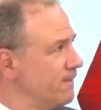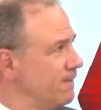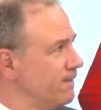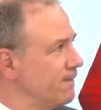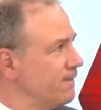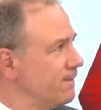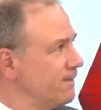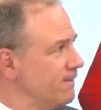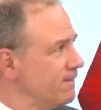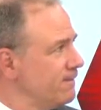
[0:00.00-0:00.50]

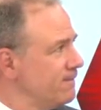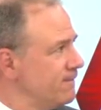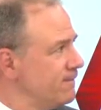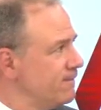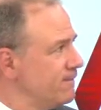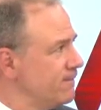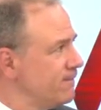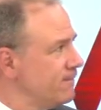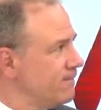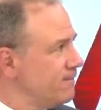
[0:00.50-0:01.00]

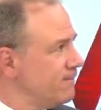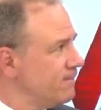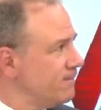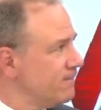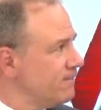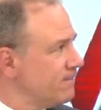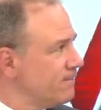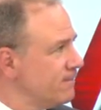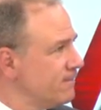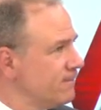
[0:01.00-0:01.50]

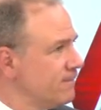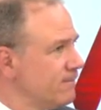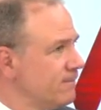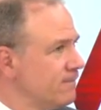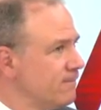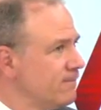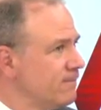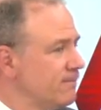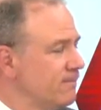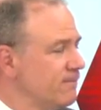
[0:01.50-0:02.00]

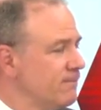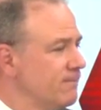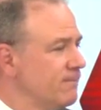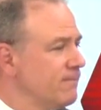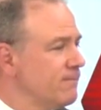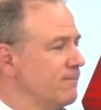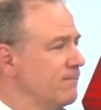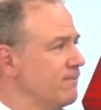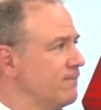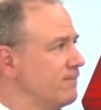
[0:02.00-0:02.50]

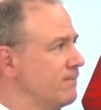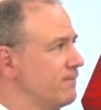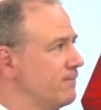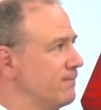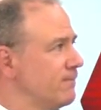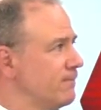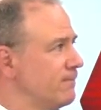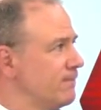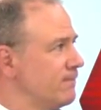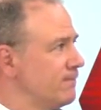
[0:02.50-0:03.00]

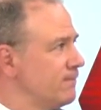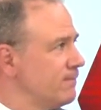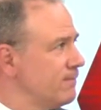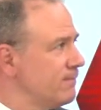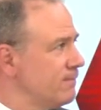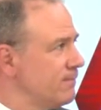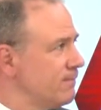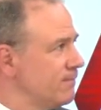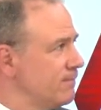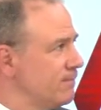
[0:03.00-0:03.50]

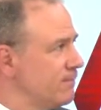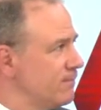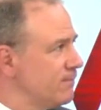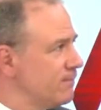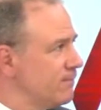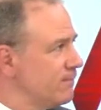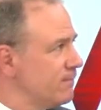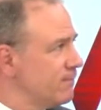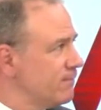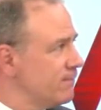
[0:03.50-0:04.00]

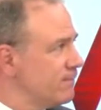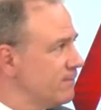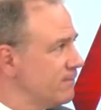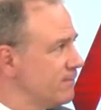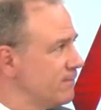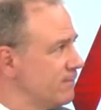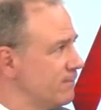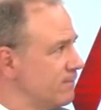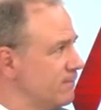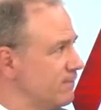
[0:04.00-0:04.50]

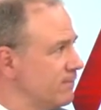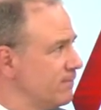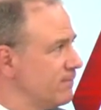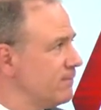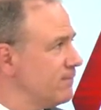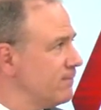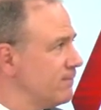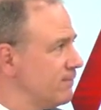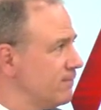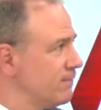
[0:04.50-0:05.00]

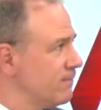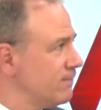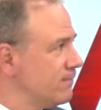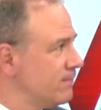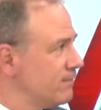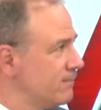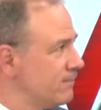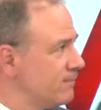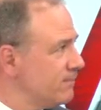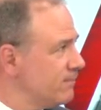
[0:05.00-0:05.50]

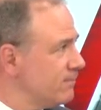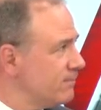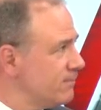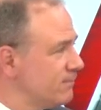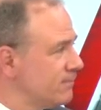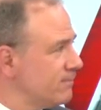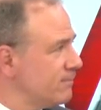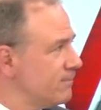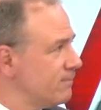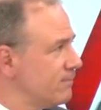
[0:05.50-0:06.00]

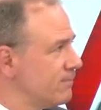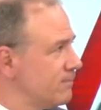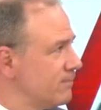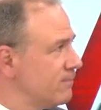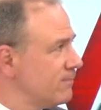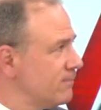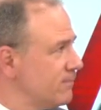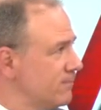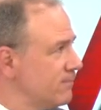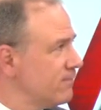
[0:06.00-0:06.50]

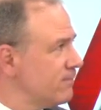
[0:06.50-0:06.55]
This person isn't speaking.